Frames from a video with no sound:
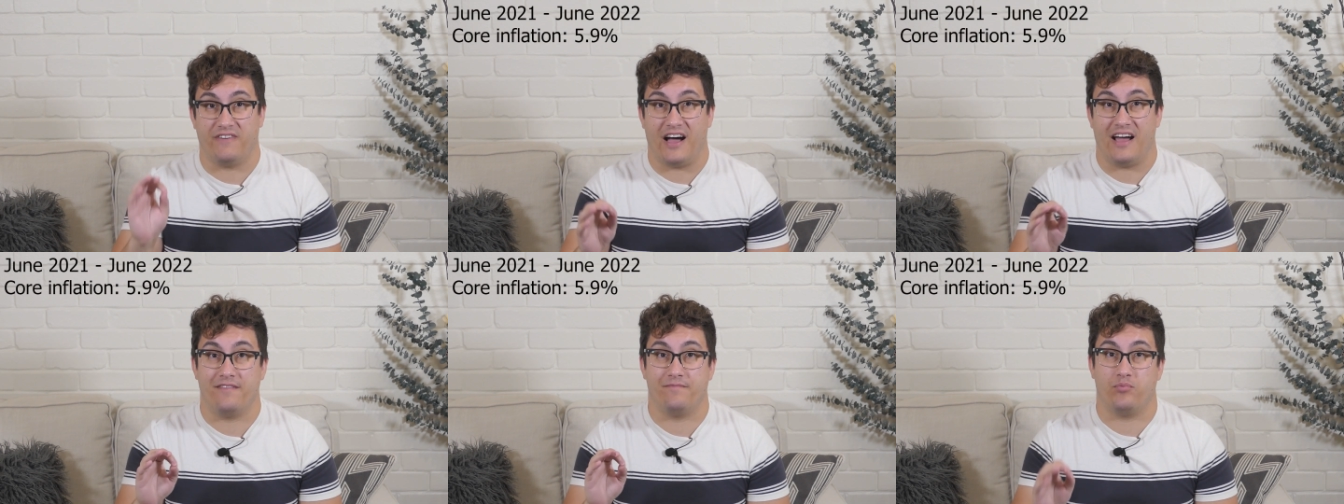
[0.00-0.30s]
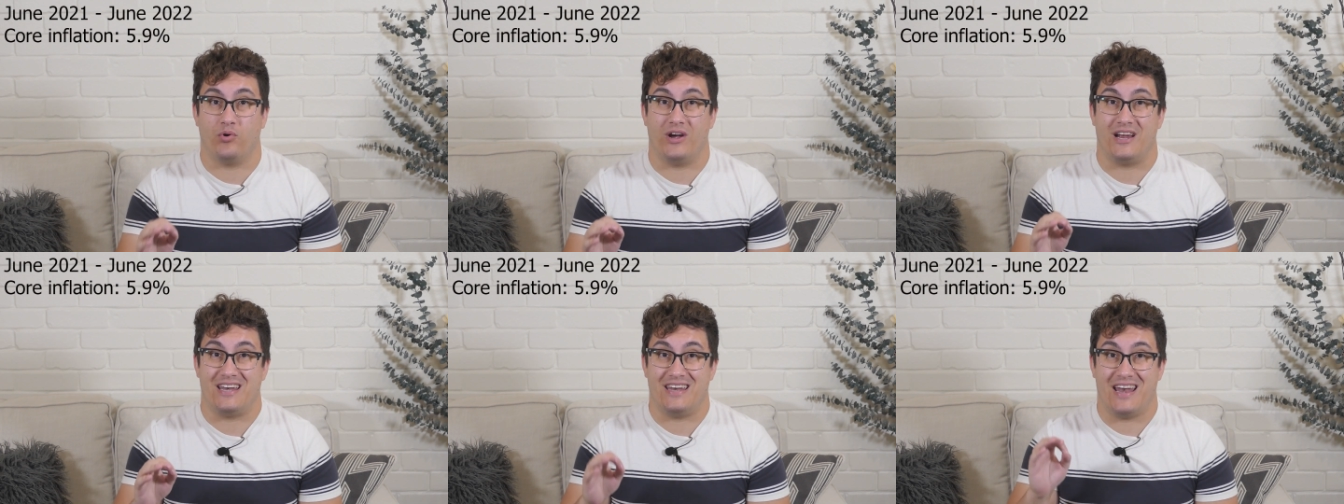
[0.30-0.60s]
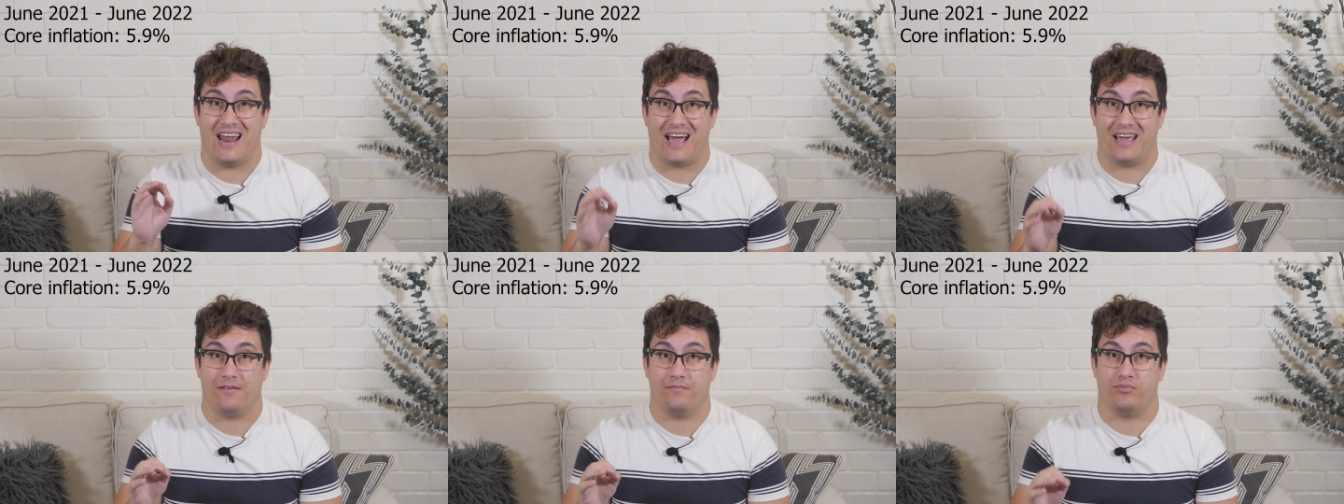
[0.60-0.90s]

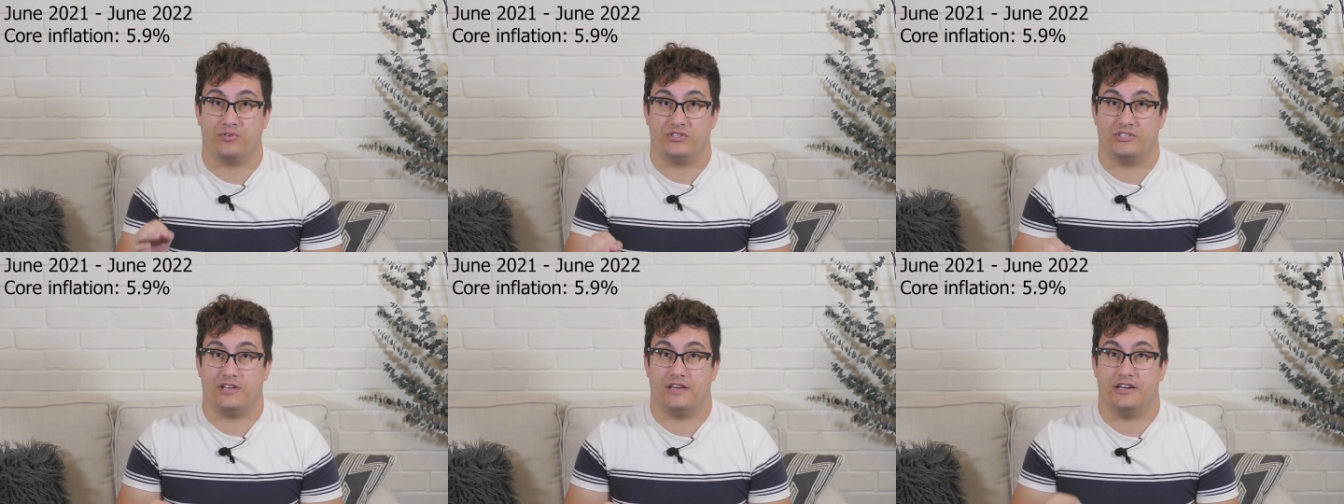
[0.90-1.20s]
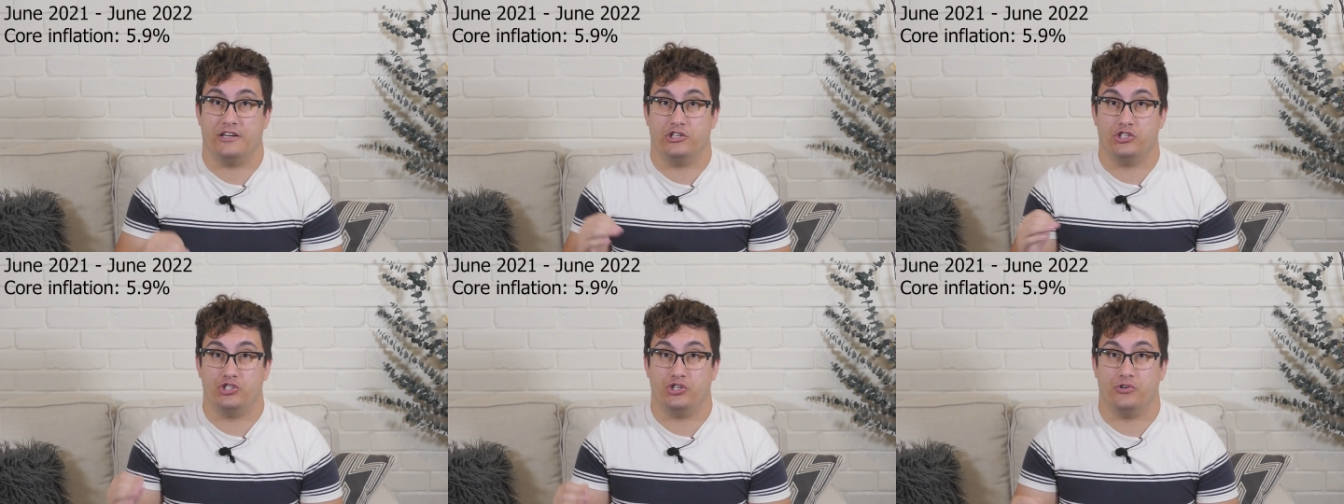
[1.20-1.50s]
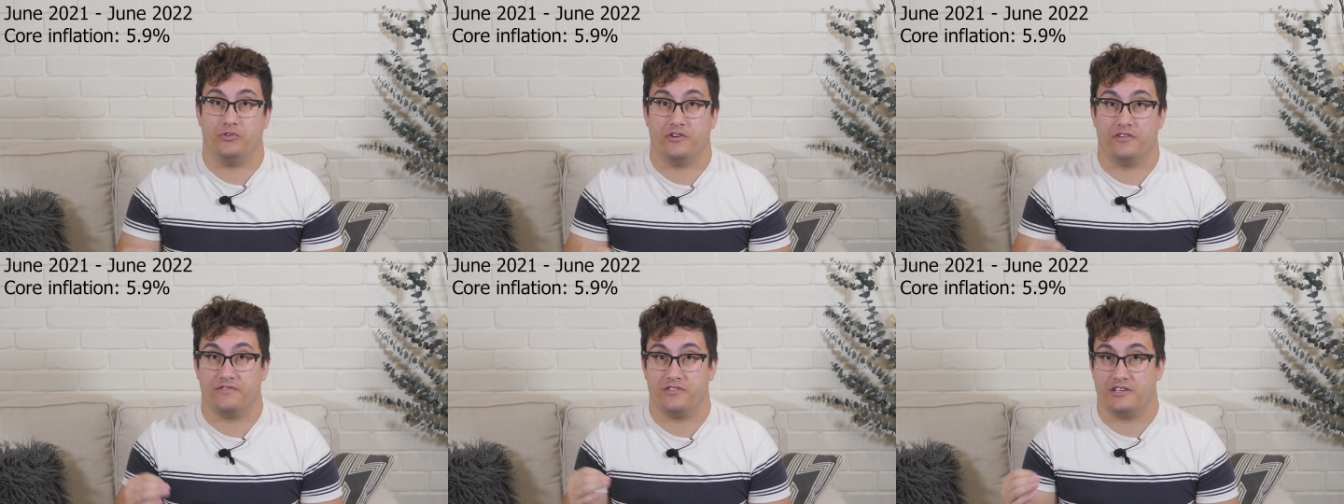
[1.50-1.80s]
5.9% in
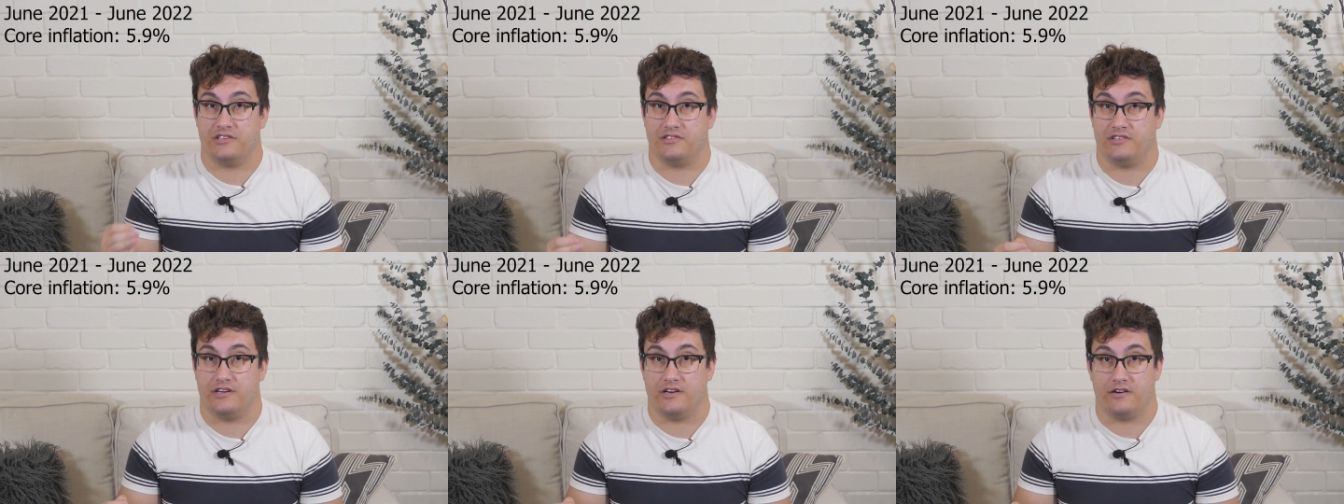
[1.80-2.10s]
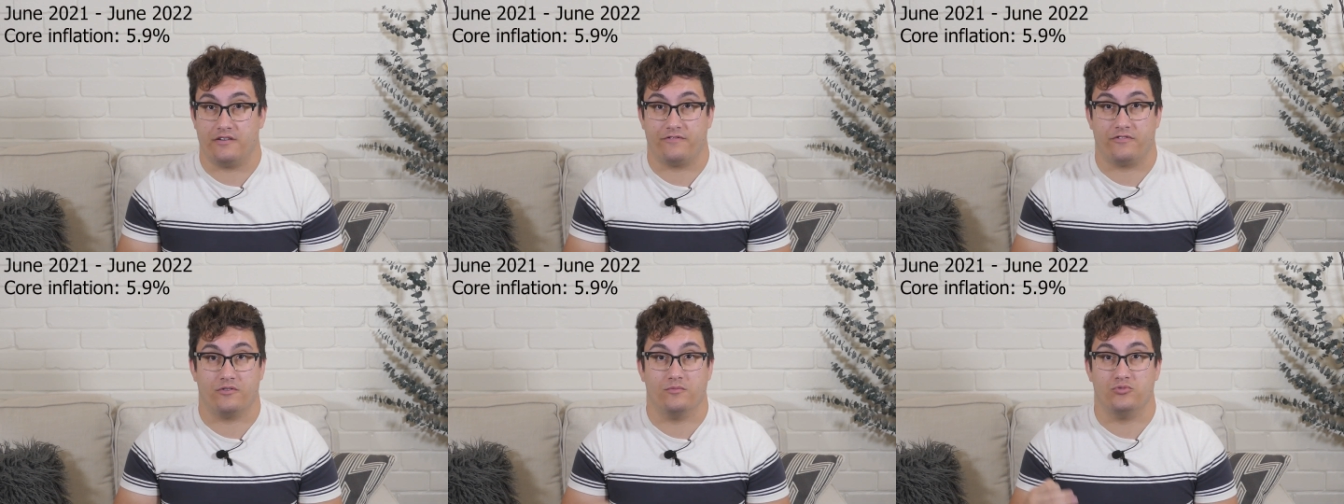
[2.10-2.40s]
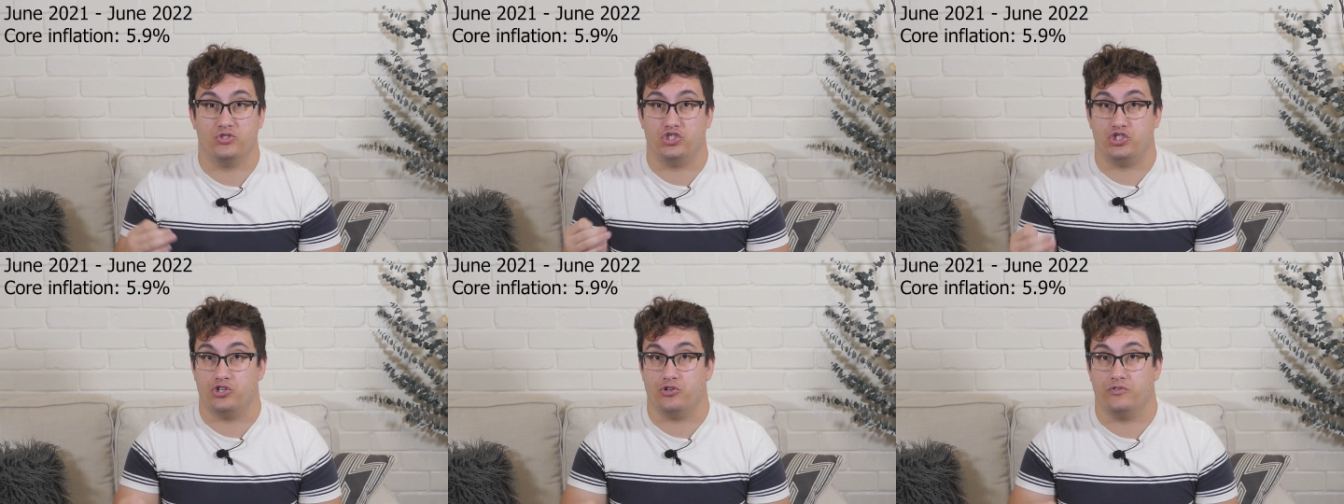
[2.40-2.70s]
June of this year
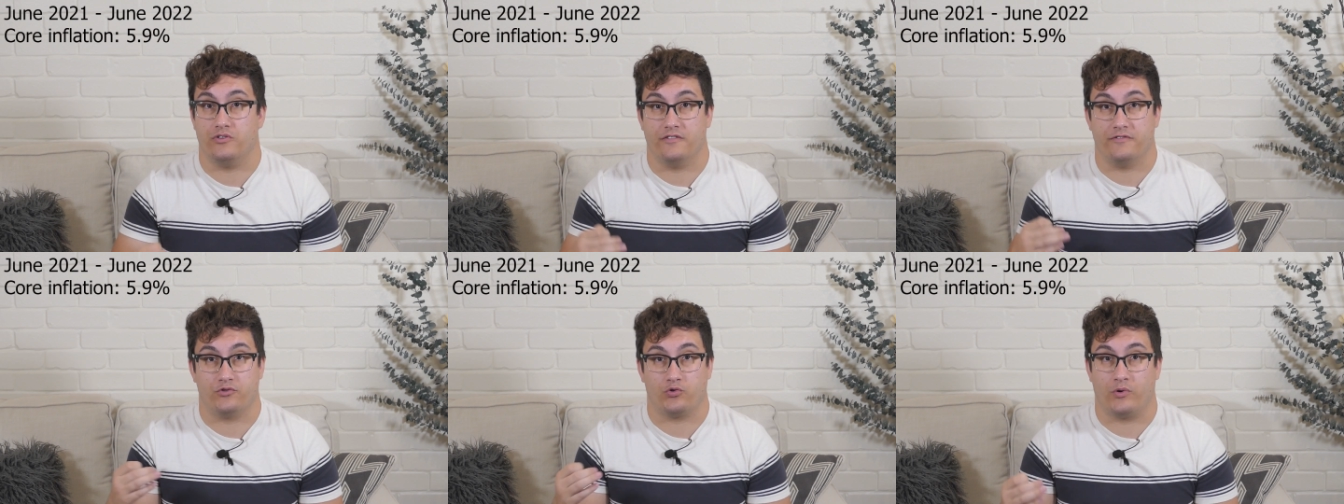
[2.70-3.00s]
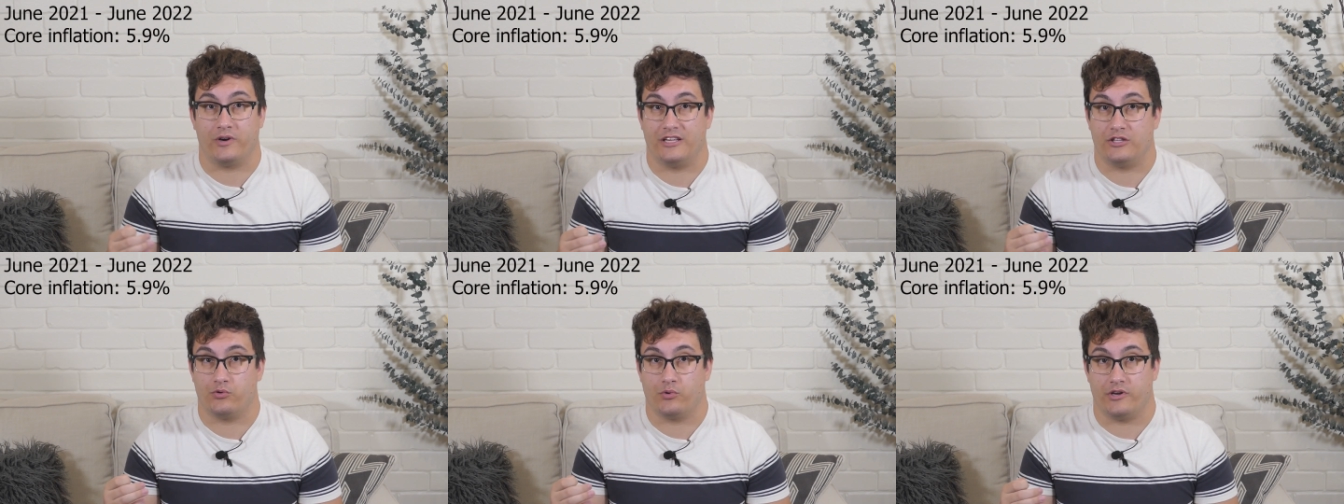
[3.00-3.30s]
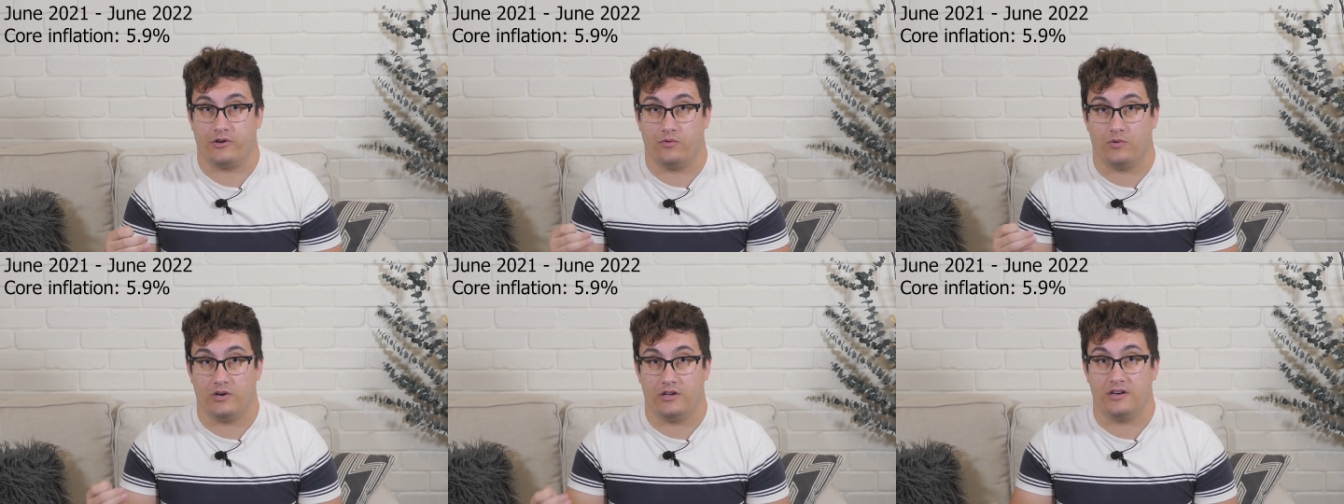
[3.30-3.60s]
from June of
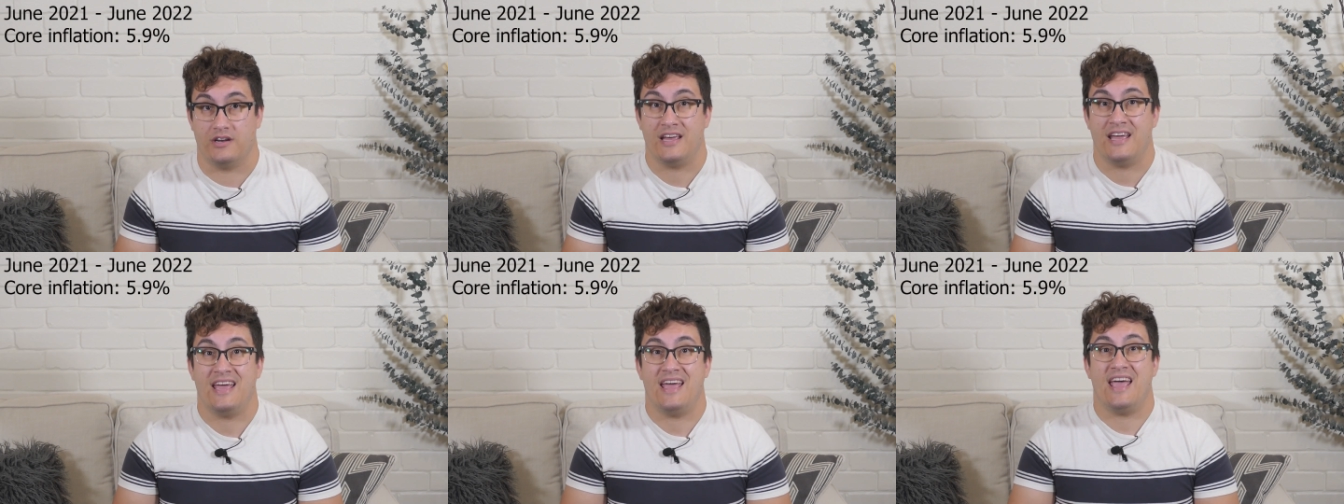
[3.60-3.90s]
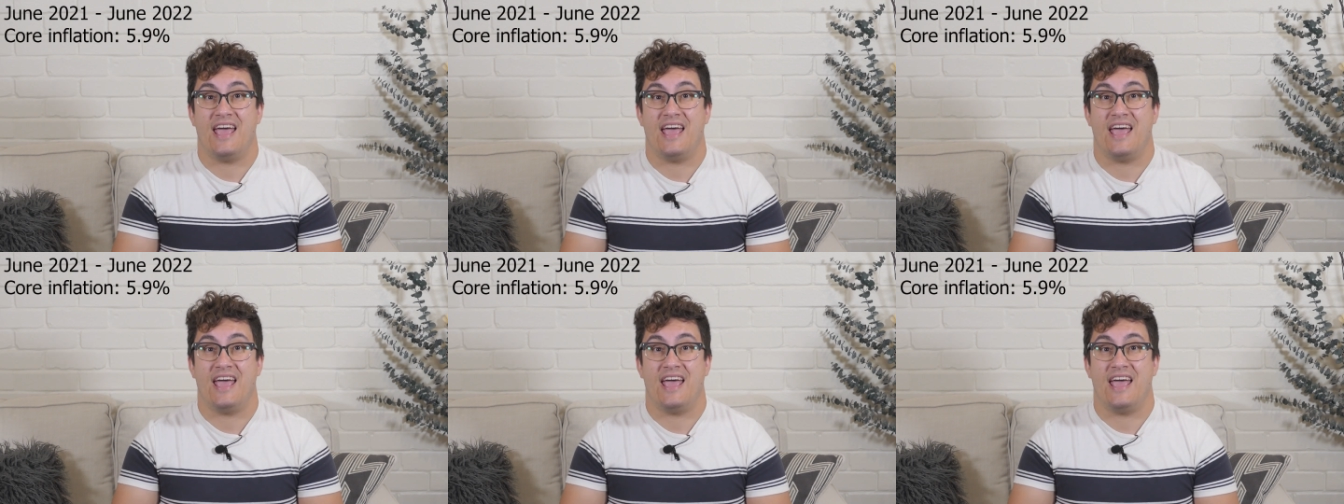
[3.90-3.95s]
2021,